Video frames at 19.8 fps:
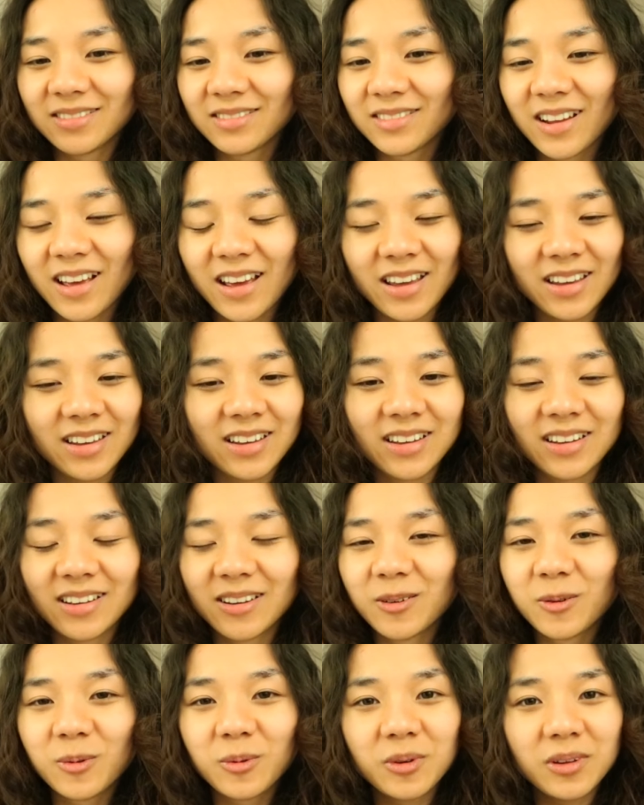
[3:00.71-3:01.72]
like
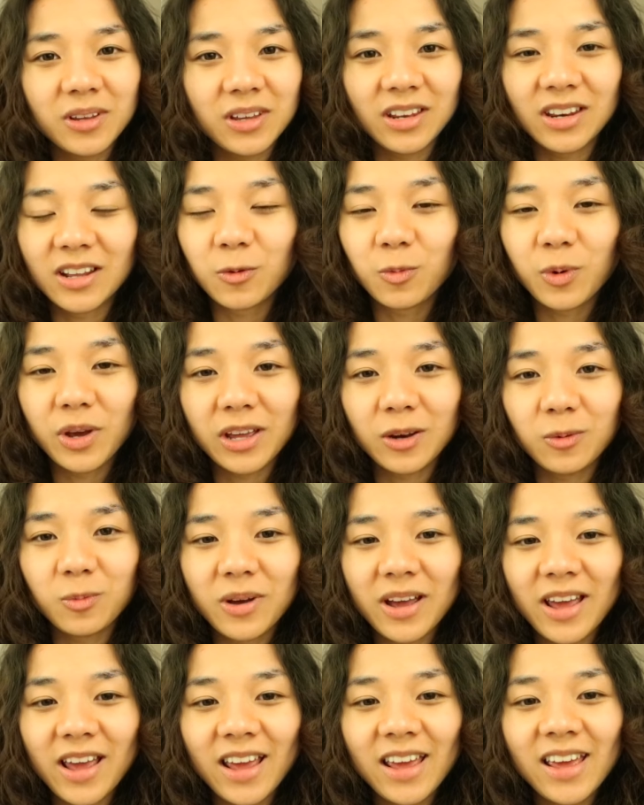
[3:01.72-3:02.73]
in a weird
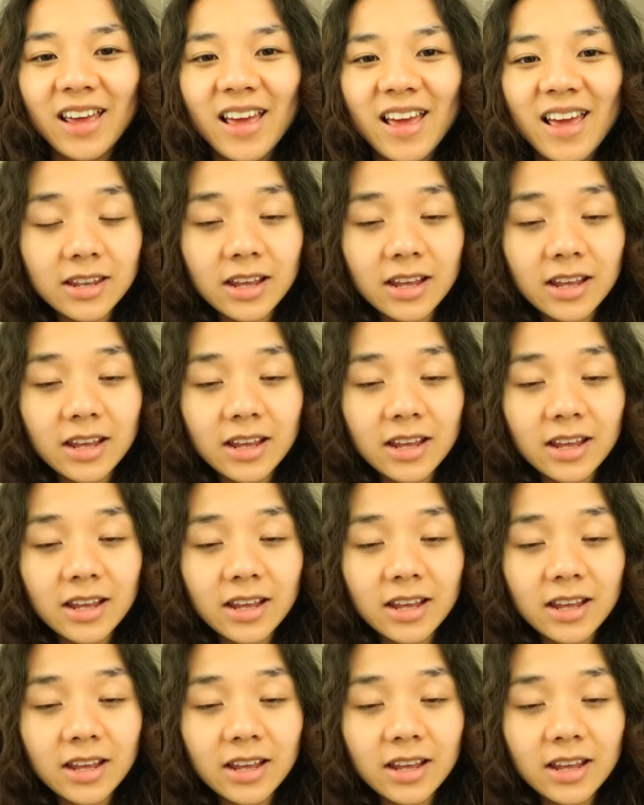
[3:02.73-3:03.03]
way.